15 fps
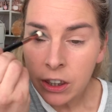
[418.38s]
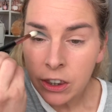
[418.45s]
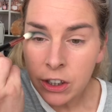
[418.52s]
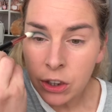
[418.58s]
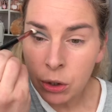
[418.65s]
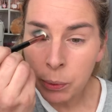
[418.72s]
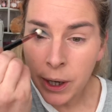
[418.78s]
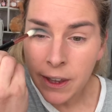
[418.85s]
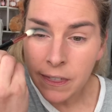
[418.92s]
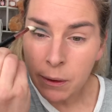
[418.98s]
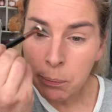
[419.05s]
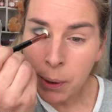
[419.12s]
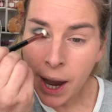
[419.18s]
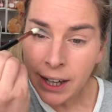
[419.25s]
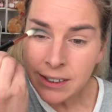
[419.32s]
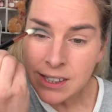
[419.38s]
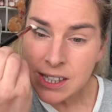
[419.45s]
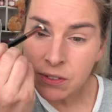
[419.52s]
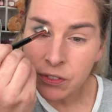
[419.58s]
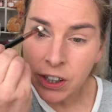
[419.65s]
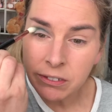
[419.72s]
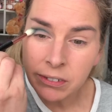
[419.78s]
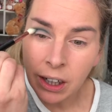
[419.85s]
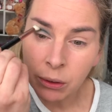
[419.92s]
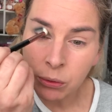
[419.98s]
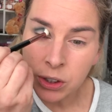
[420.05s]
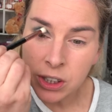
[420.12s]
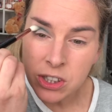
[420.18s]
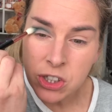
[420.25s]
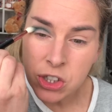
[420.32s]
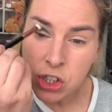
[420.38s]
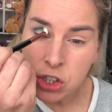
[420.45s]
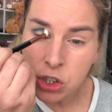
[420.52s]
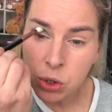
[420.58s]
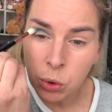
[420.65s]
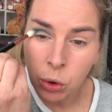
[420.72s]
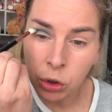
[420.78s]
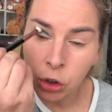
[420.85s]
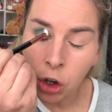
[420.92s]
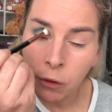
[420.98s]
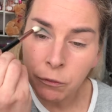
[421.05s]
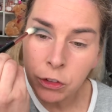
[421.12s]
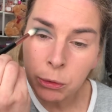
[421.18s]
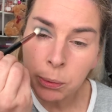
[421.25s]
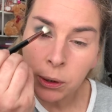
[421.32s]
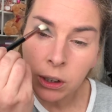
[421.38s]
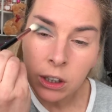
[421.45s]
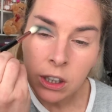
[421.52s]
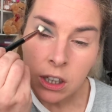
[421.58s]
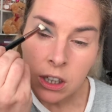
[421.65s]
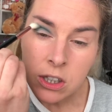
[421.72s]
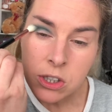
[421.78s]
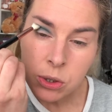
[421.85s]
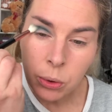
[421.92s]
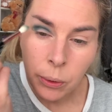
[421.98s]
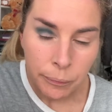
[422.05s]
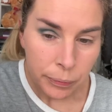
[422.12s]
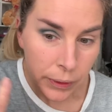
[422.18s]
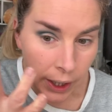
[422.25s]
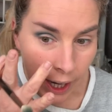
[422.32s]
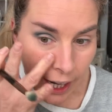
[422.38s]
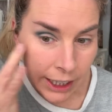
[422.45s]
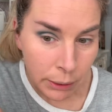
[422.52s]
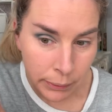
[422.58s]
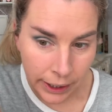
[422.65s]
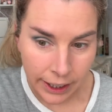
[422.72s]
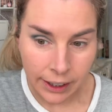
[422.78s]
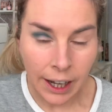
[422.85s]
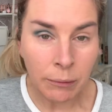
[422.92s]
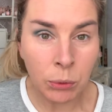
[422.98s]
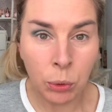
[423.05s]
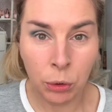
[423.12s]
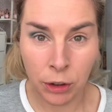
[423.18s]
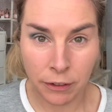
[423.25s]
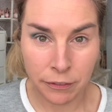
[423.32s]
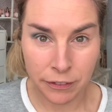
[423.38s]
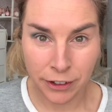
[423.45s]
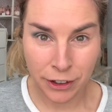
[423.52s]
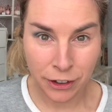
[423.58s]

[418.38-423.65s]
the way the pants fit round, it's just so uncomfortable. So anyway, I'm going off on